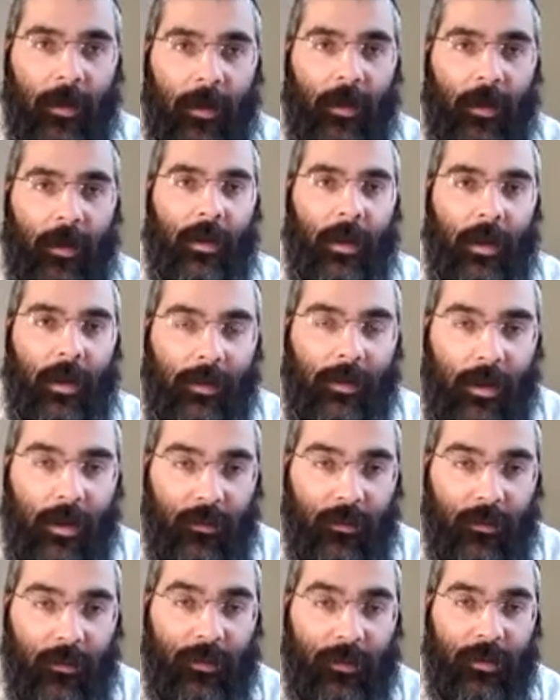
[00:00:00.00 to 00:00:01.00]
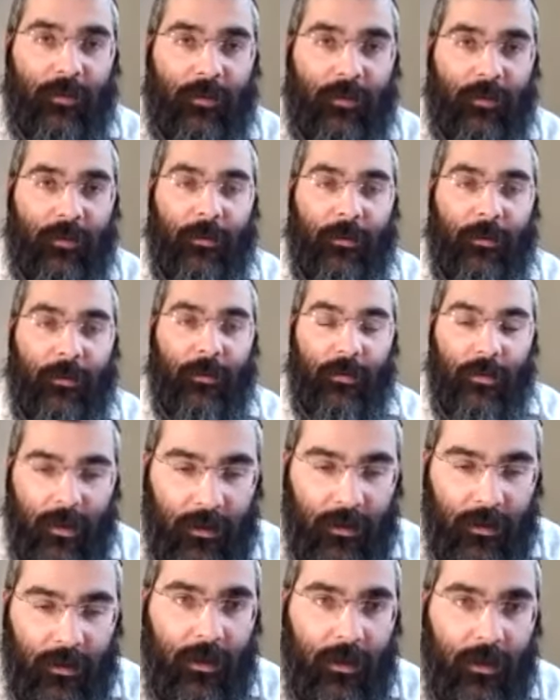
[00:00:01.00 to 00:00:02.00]
And everyone was bringing proof from the Torah.
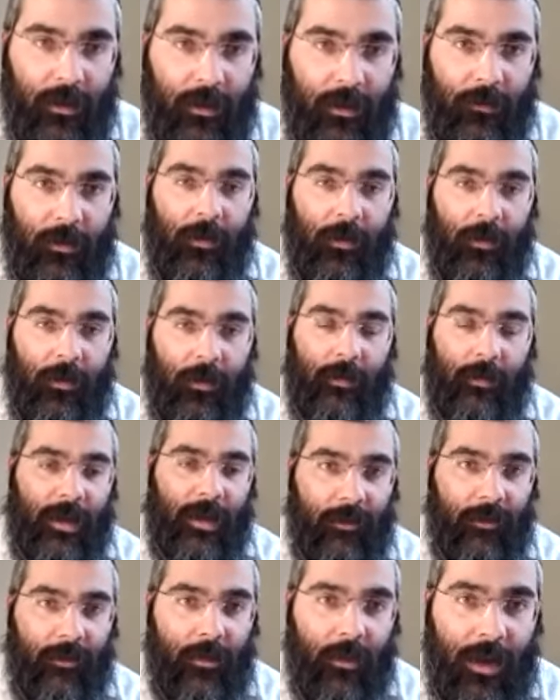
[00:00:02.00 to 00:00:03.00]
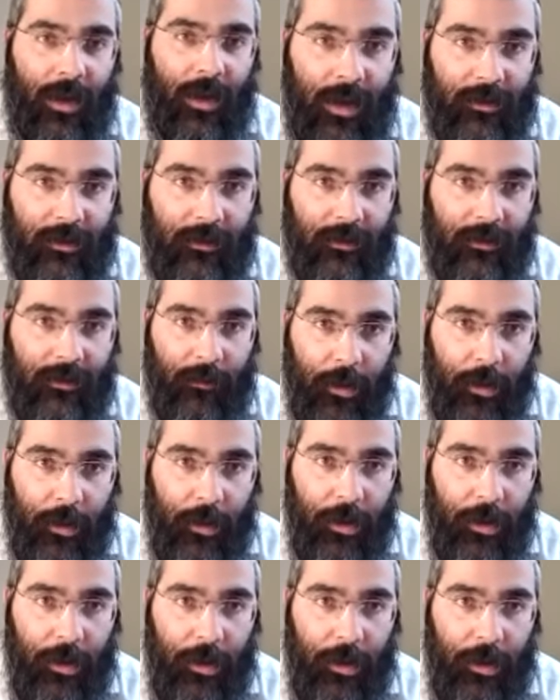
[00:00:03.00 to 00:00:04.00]
And the Friedrich Rebbe said, everyone has a
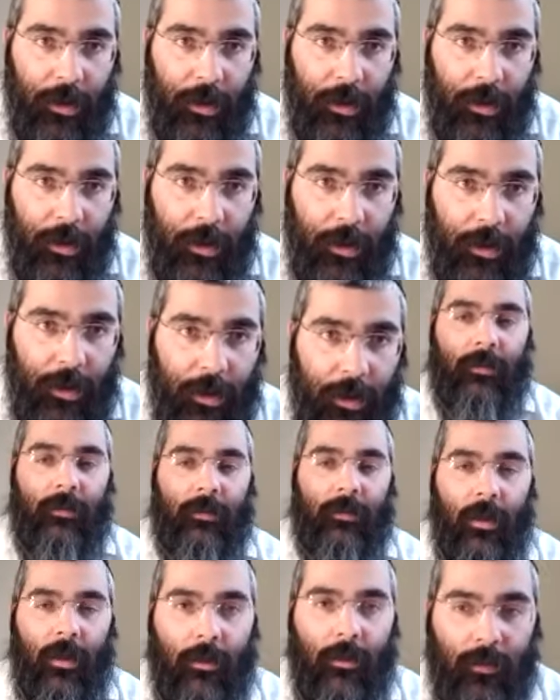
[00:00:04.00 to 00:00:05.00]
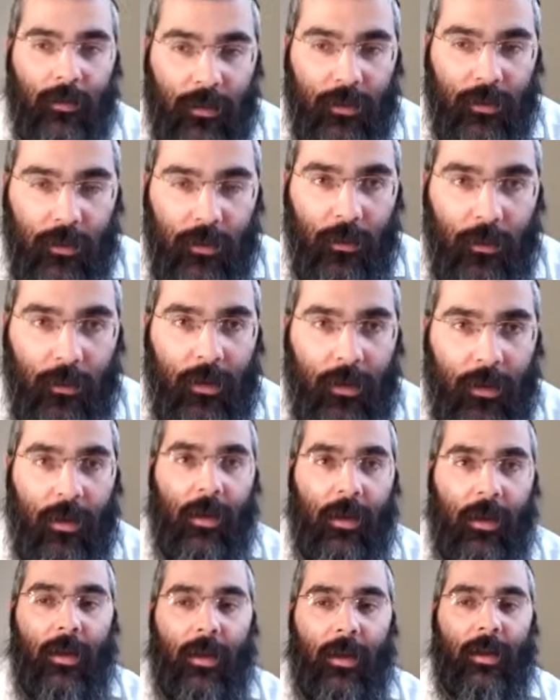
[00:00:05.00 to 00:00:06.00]
point because the truth that
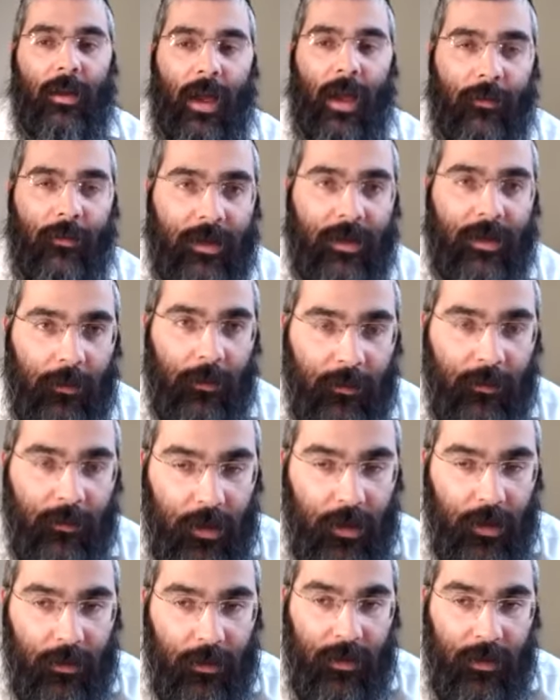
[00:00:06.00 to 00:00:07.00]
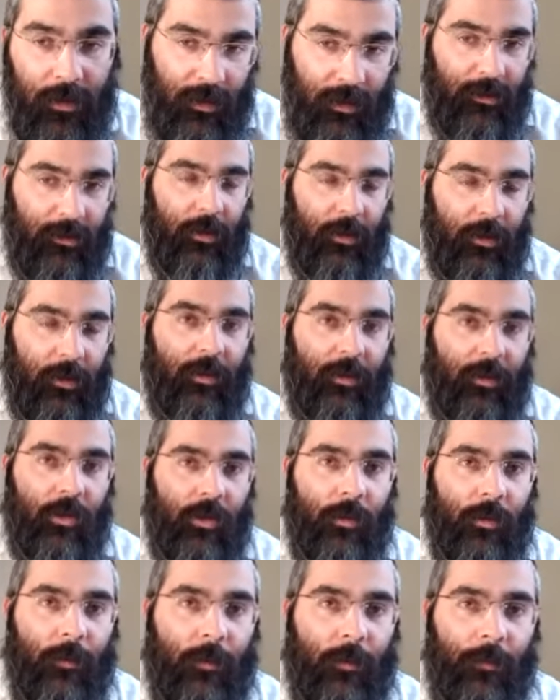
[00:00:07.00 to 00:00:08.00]
they have is coming from Torah, and that's Torah is true.
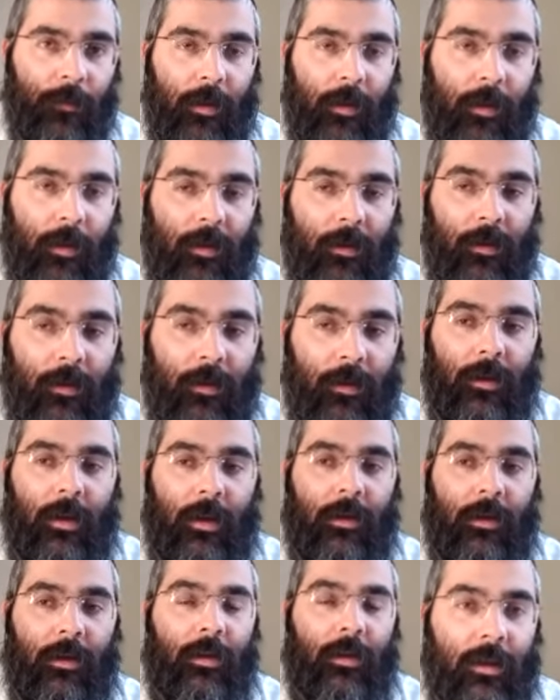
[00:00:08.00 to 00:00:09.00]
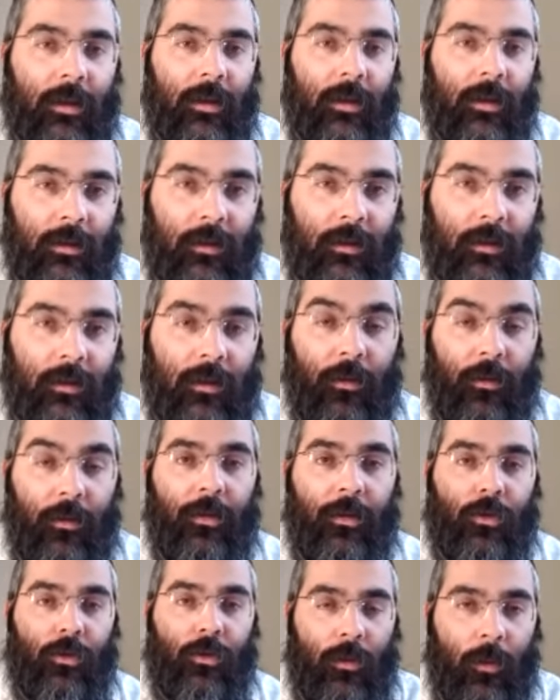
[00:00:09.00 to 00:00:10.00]
And all the truth
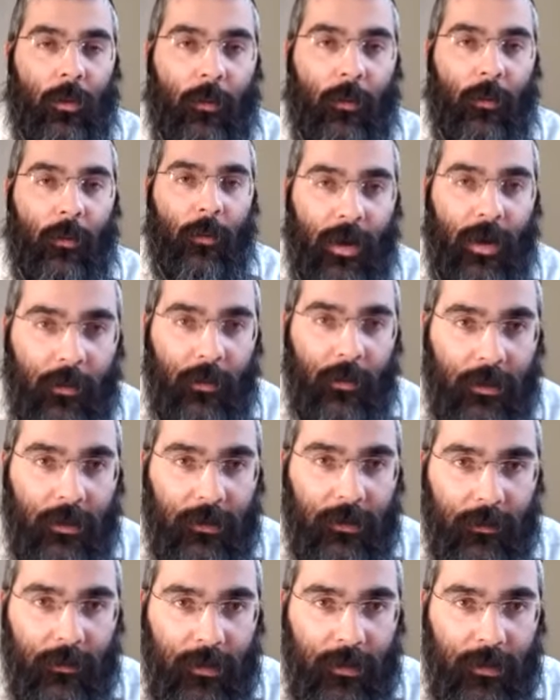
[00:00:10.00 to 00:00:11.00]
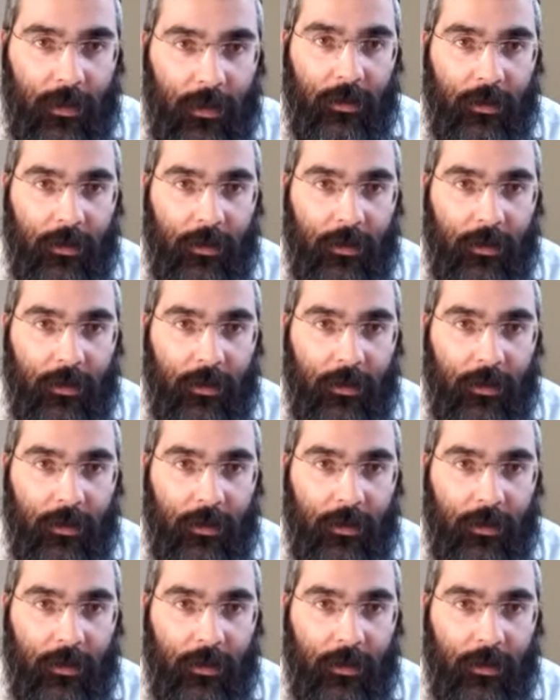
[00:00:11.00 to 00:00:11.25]
that we find in the world is from Torah.